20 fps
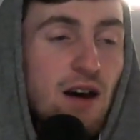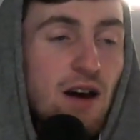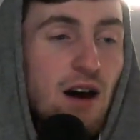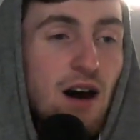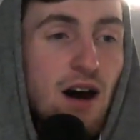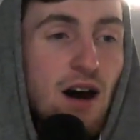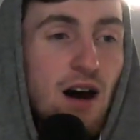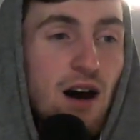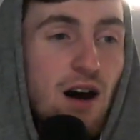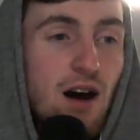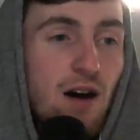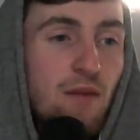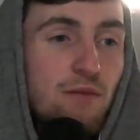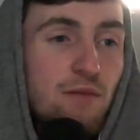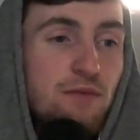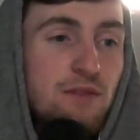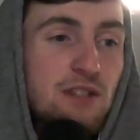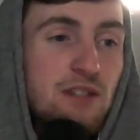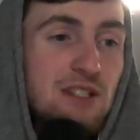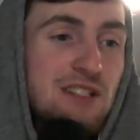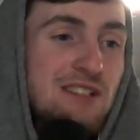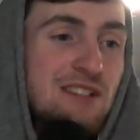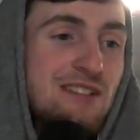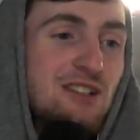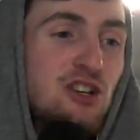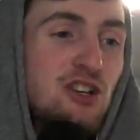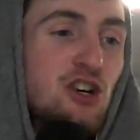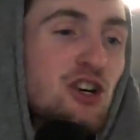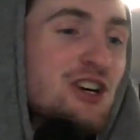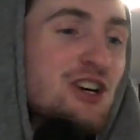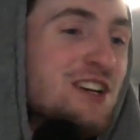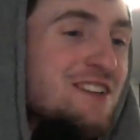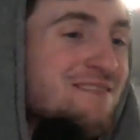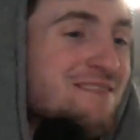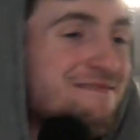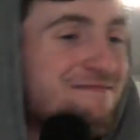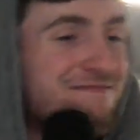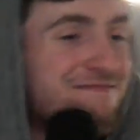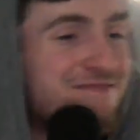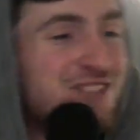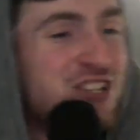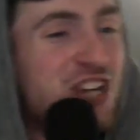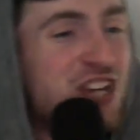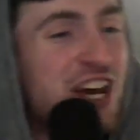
Could Chavis